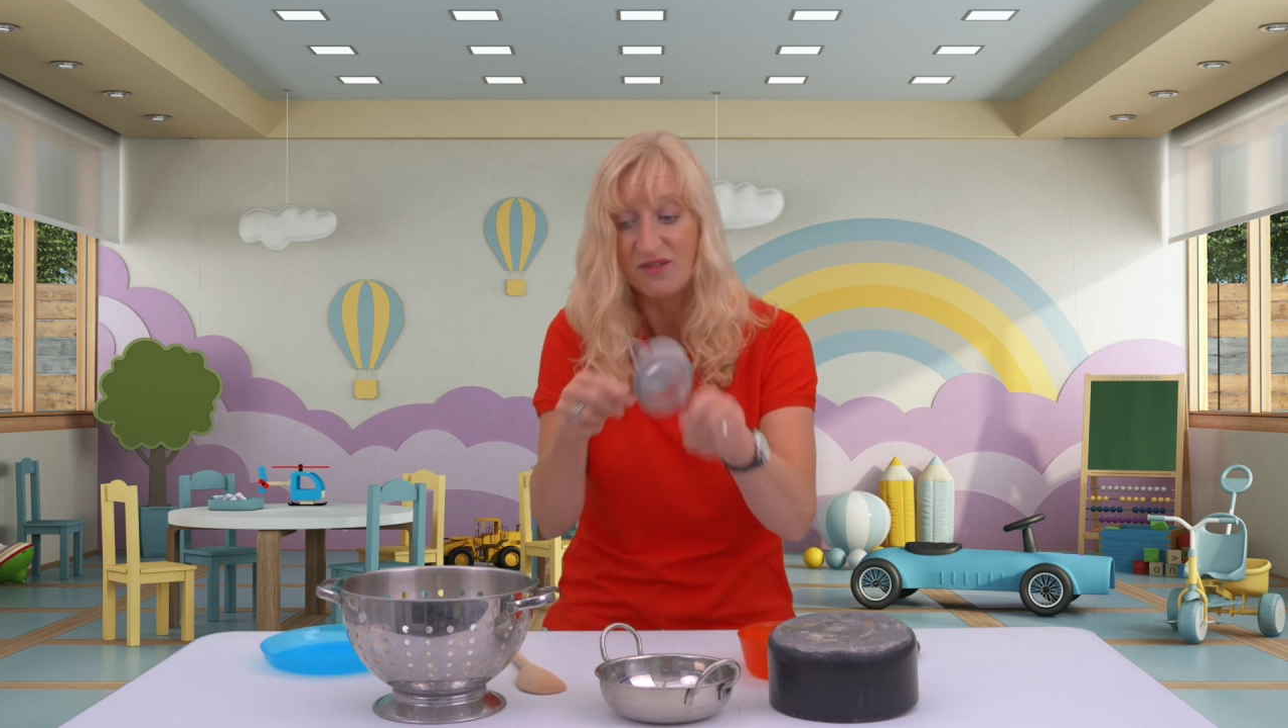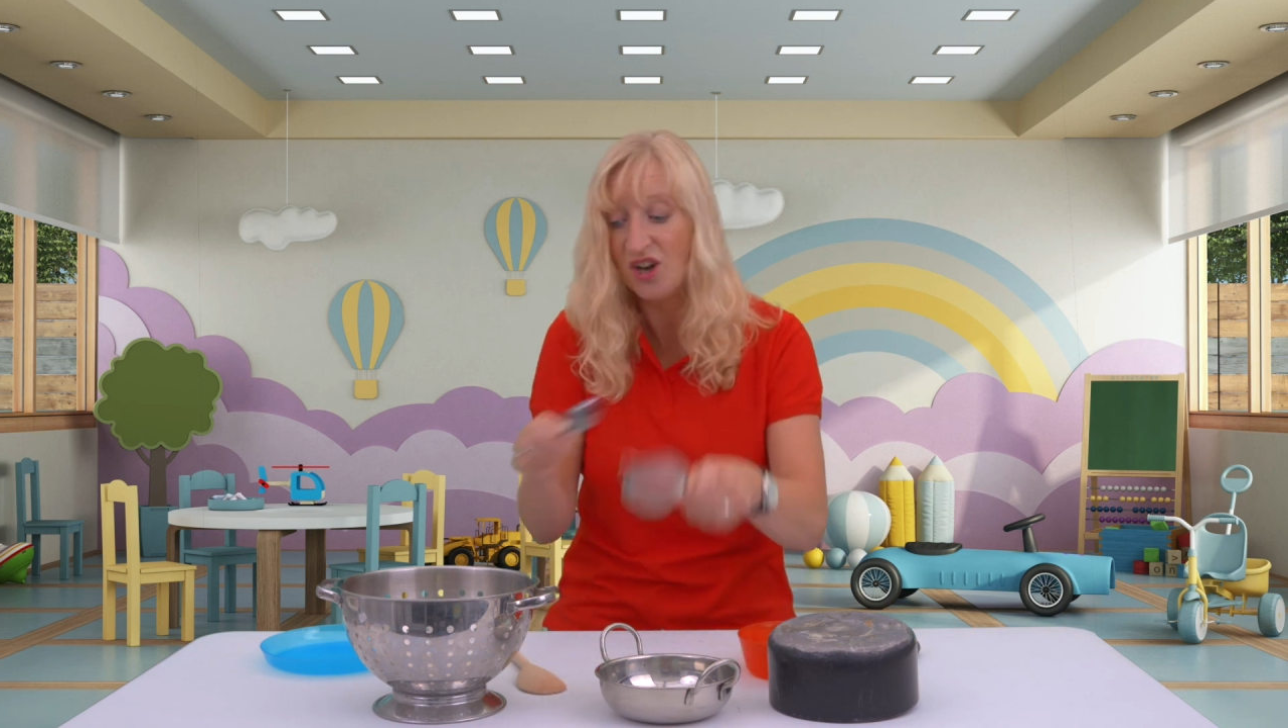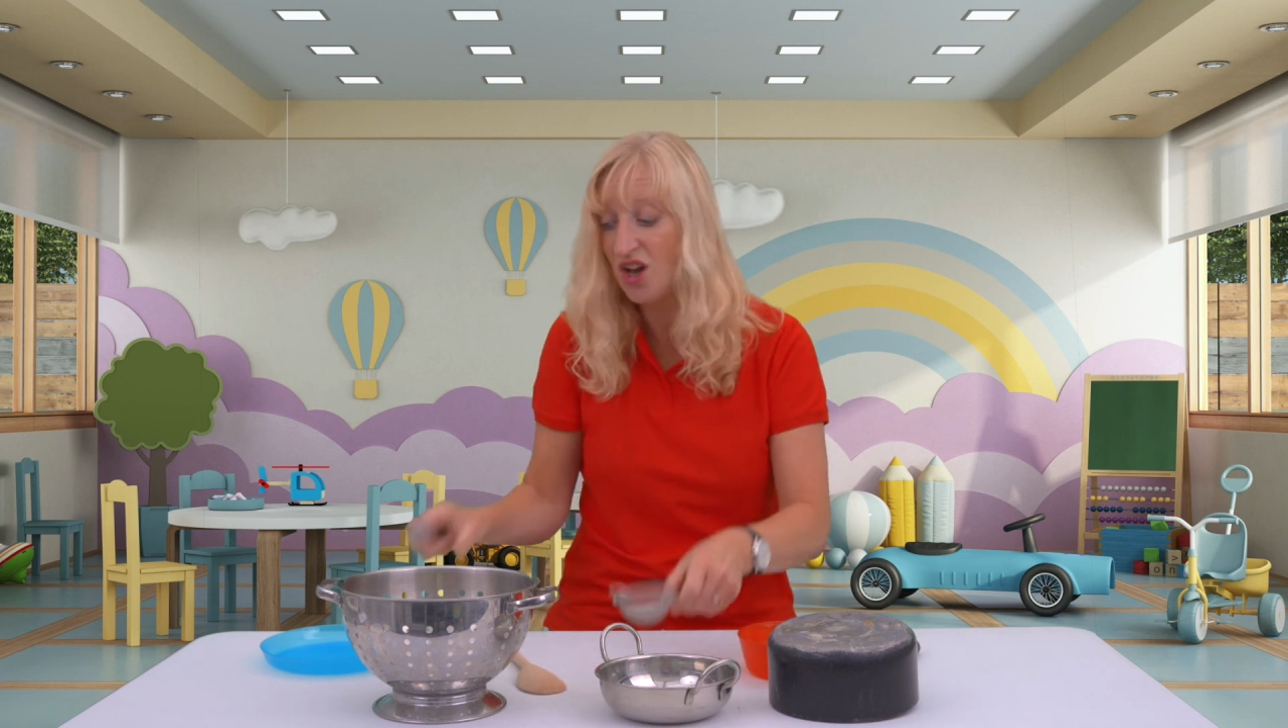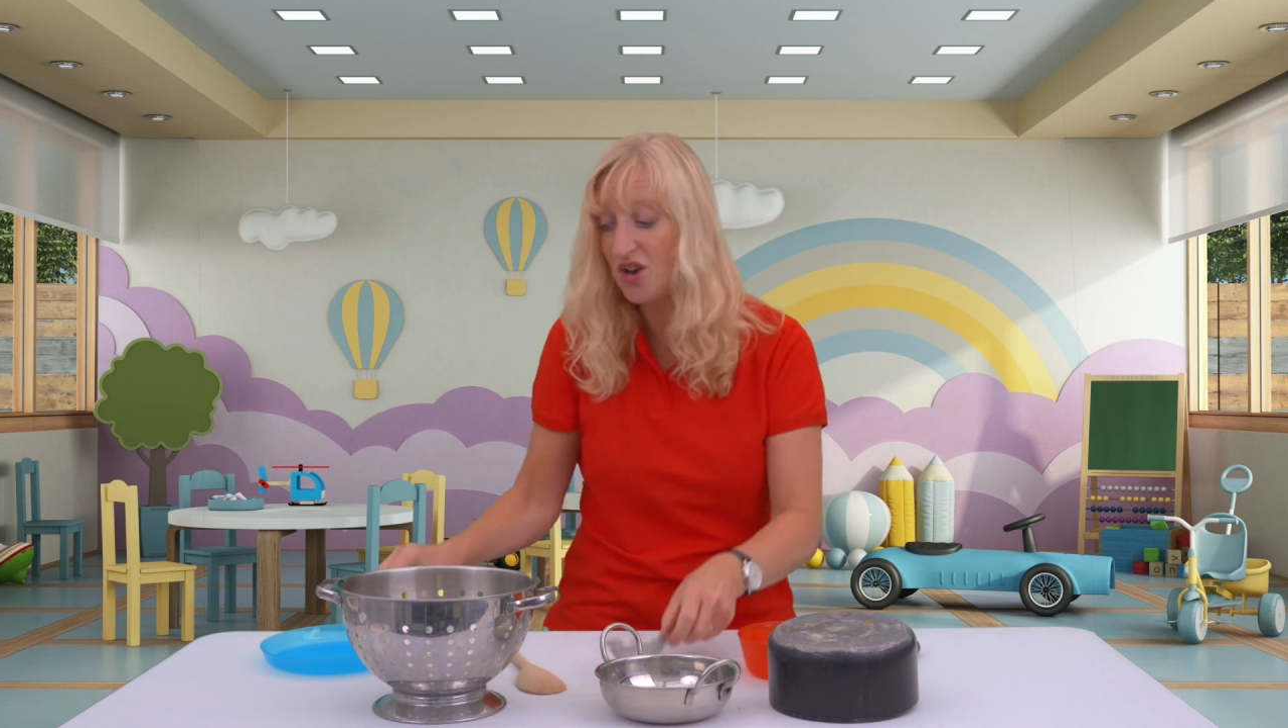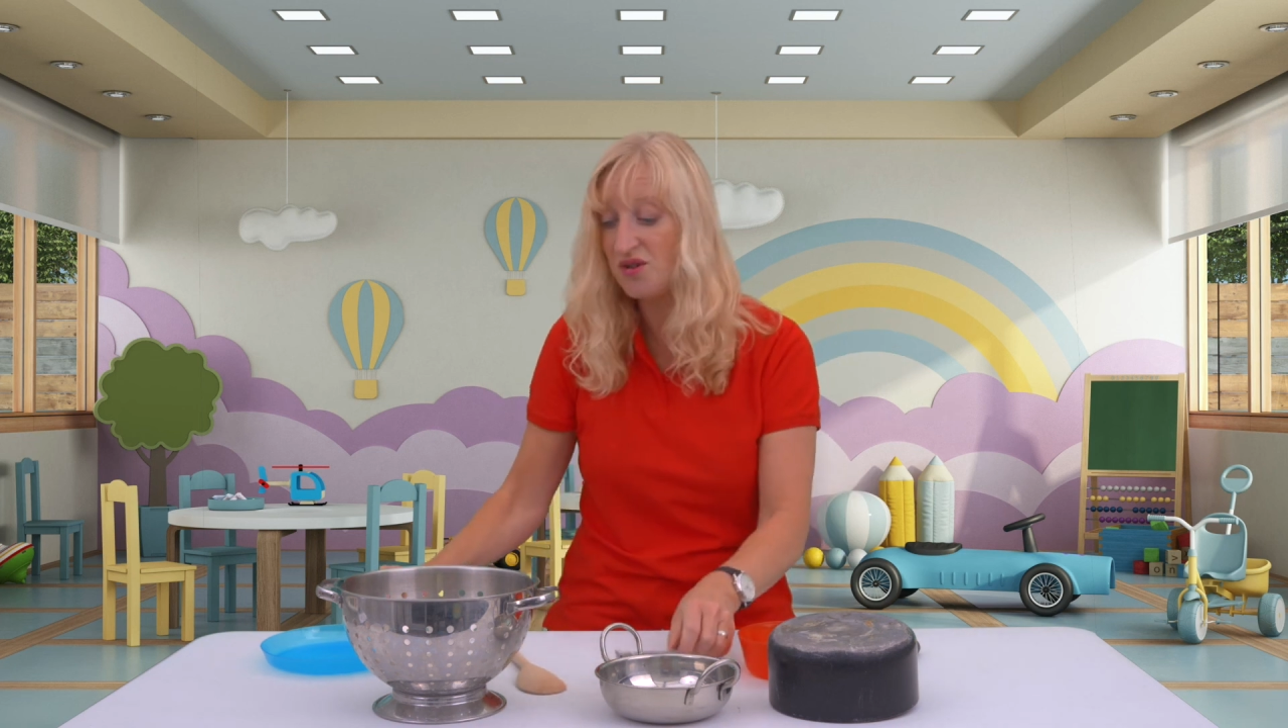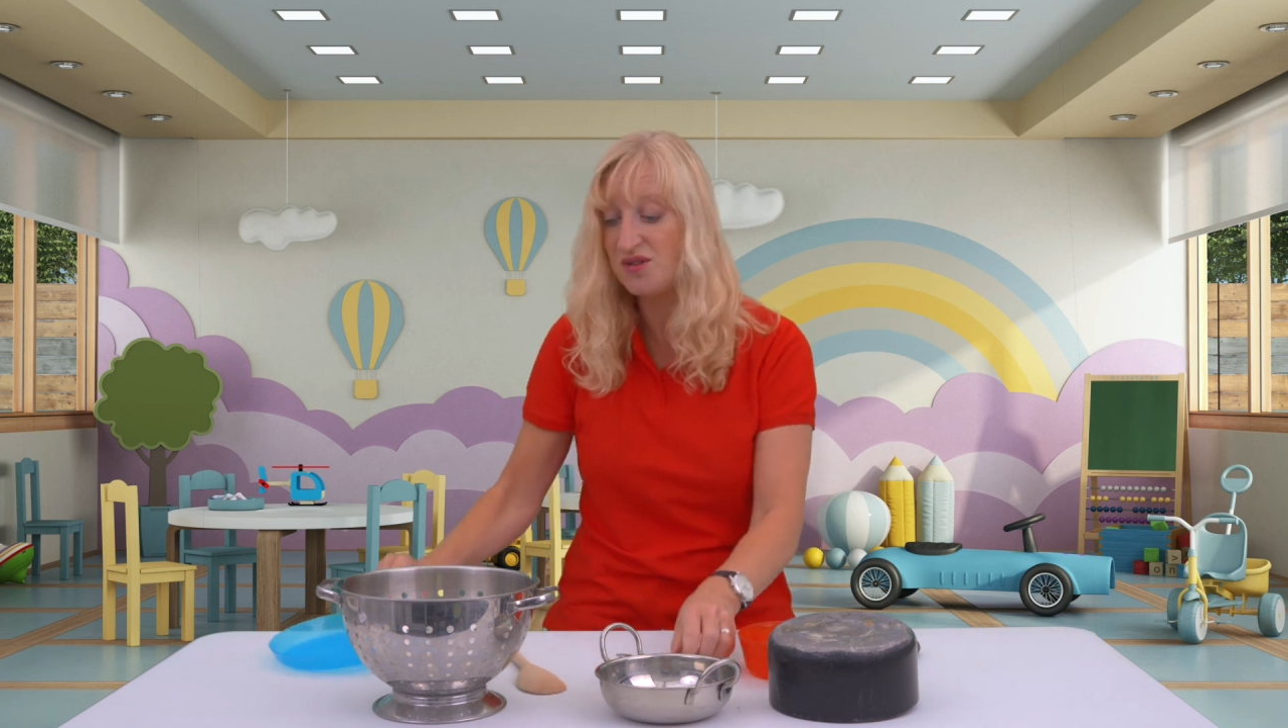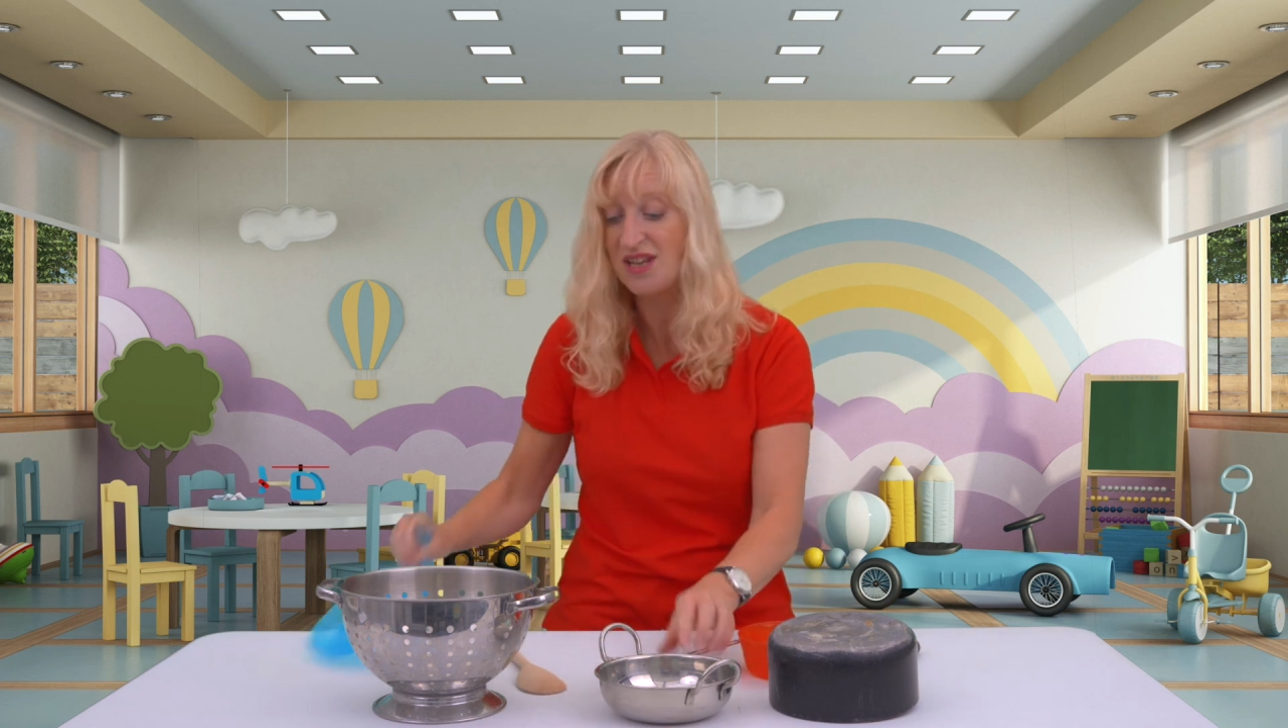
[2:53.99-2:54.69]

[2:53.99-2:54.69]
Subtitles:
loads